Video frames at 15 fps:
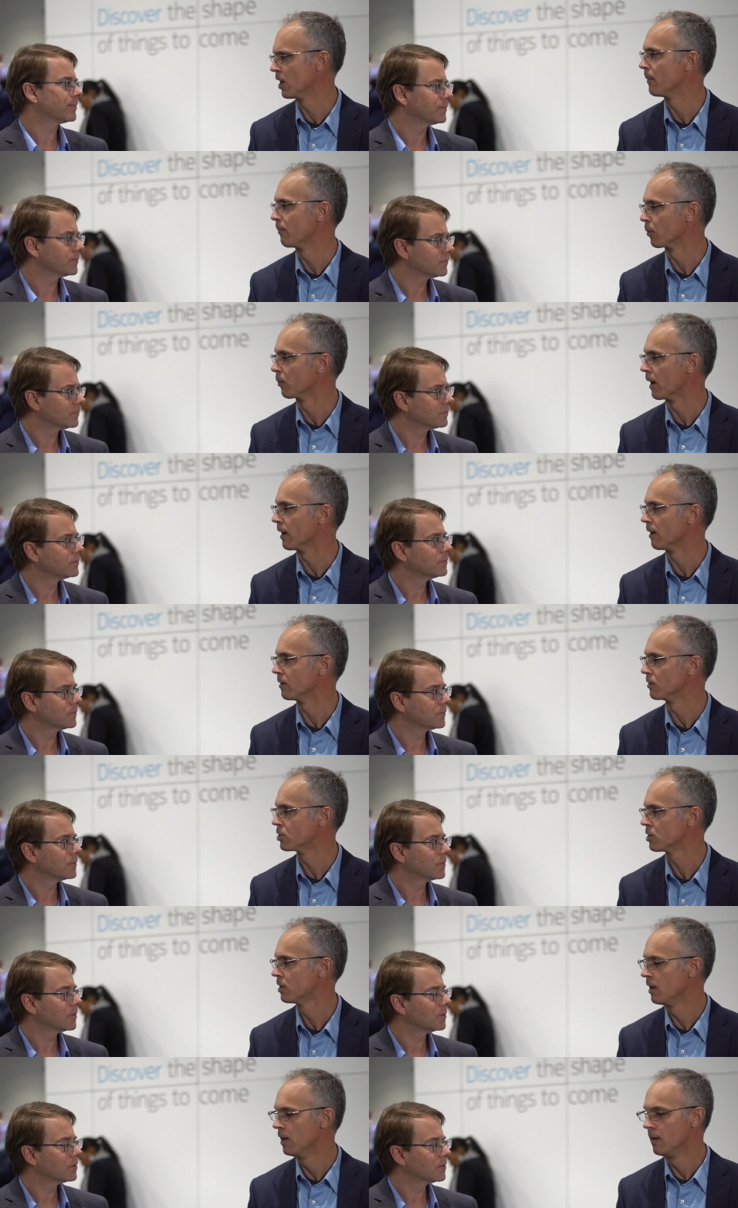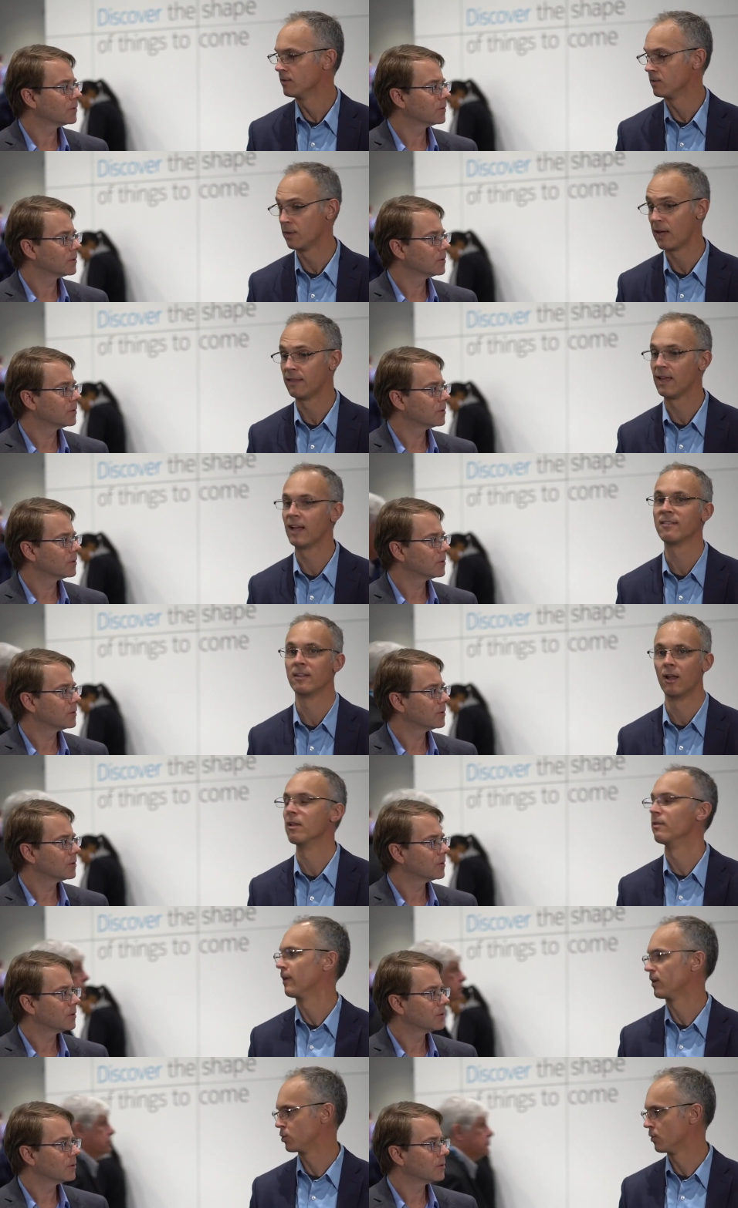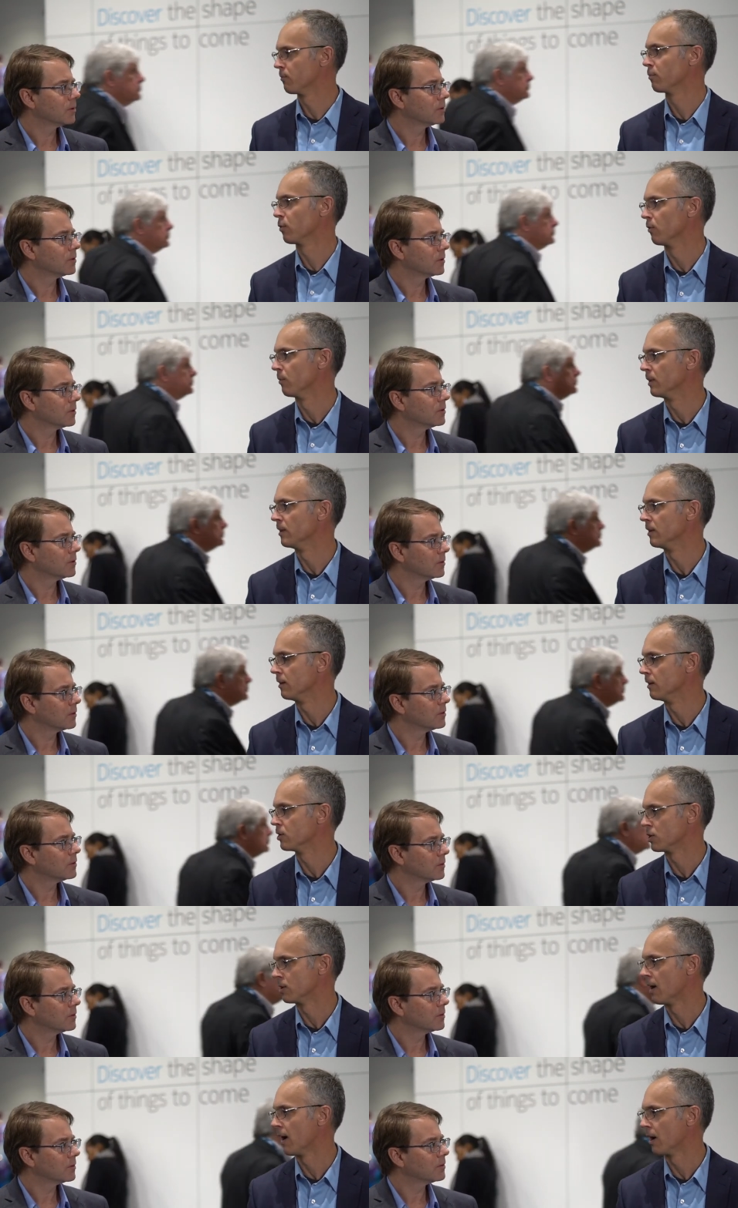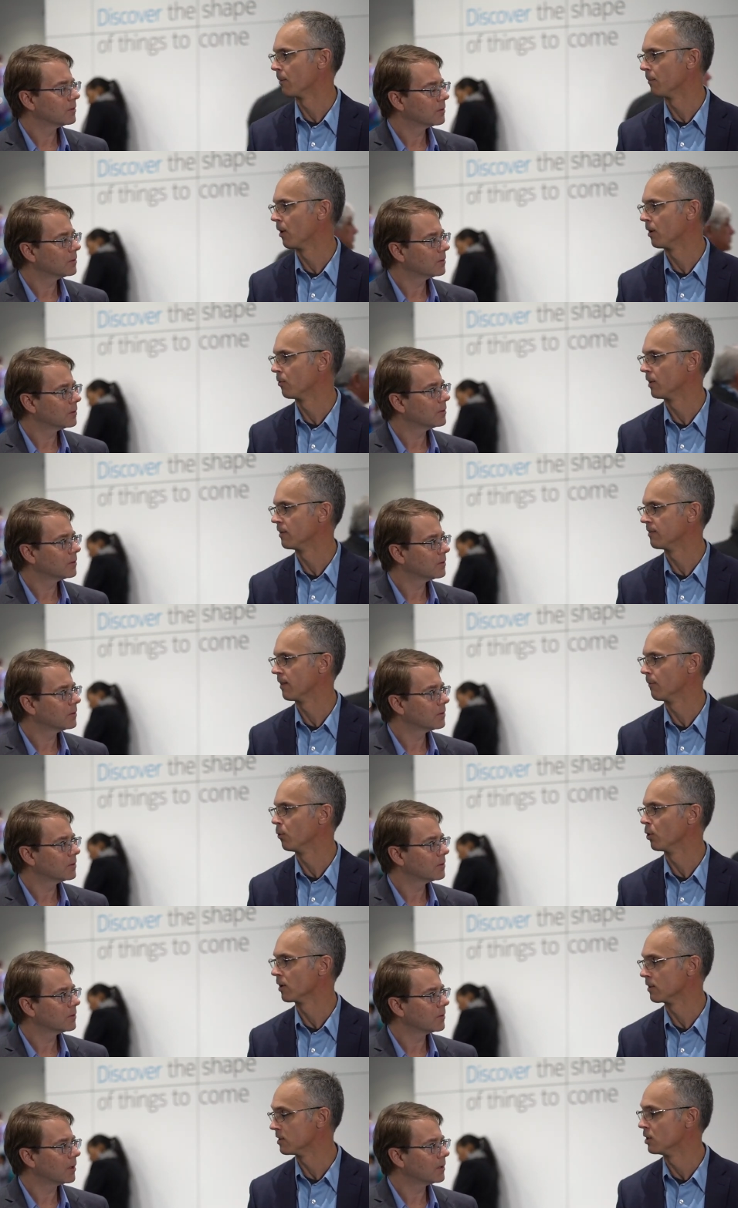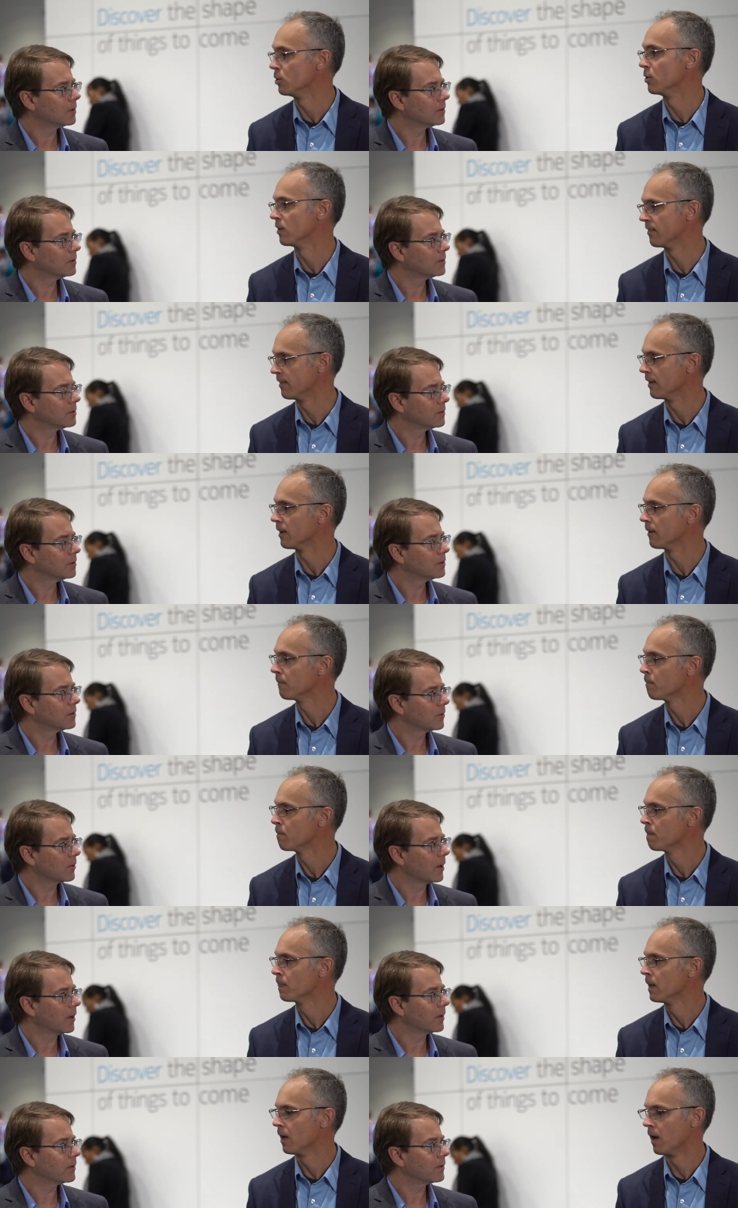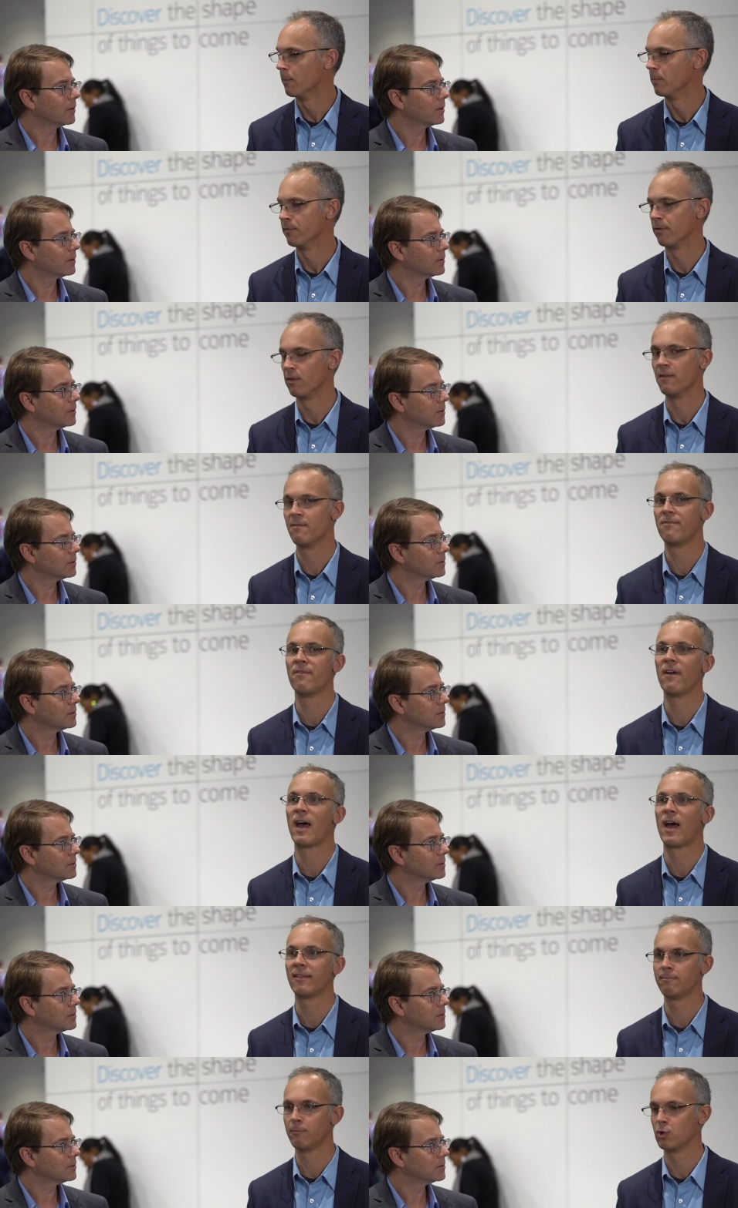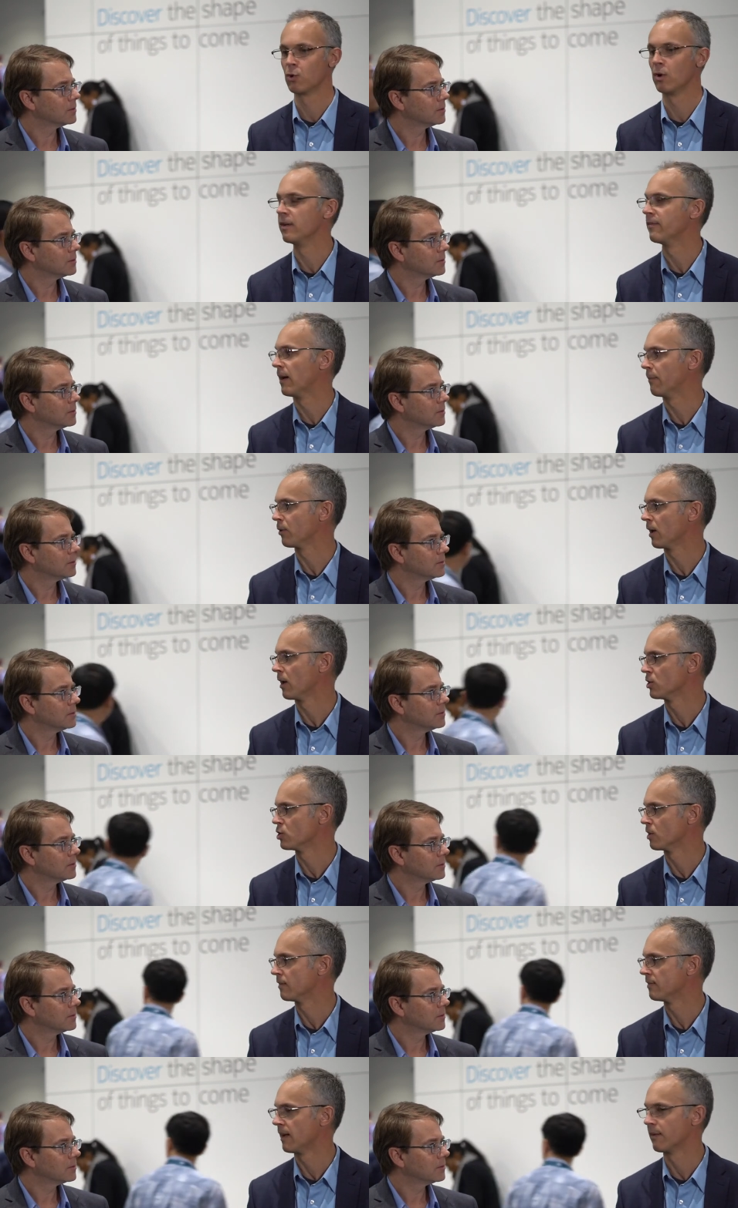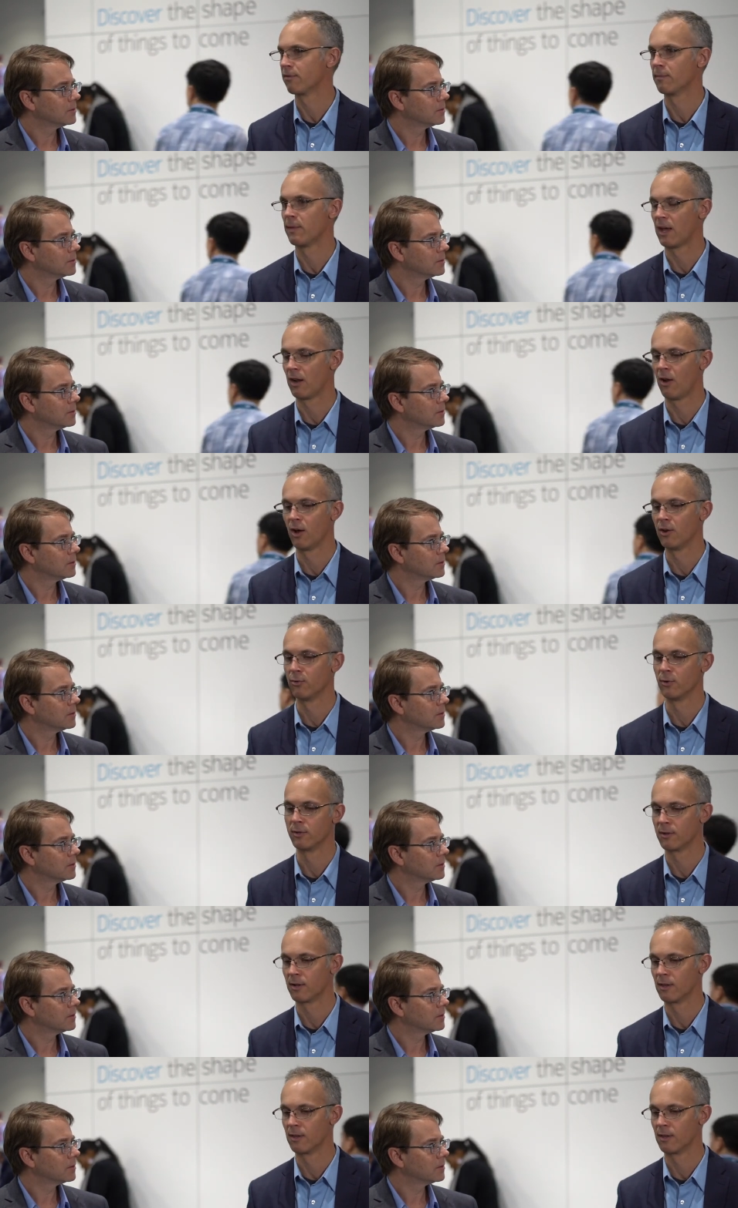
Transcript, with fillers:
Speaker 1: of, type of range. So that, that's another vector of improvement in addition to higher baud rates that we'll continue to see. Right. Uh, but for the vast majority of applications, say from that 100